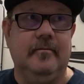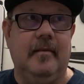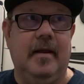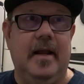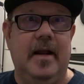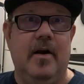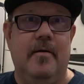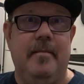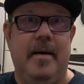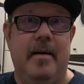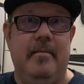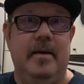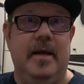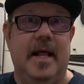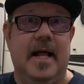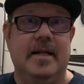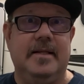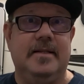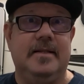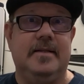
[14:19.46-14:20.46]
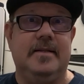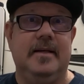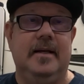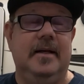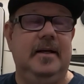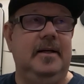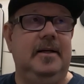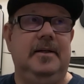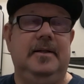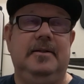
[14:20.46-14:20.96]
Maybe that's,
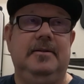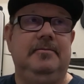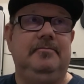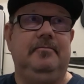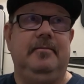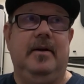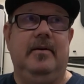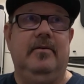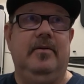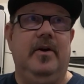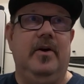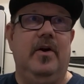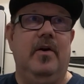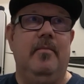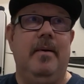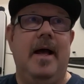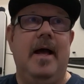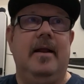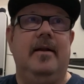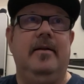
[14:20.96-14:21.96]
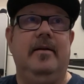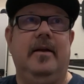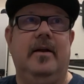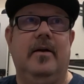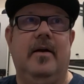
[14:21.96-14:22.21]
good or bad.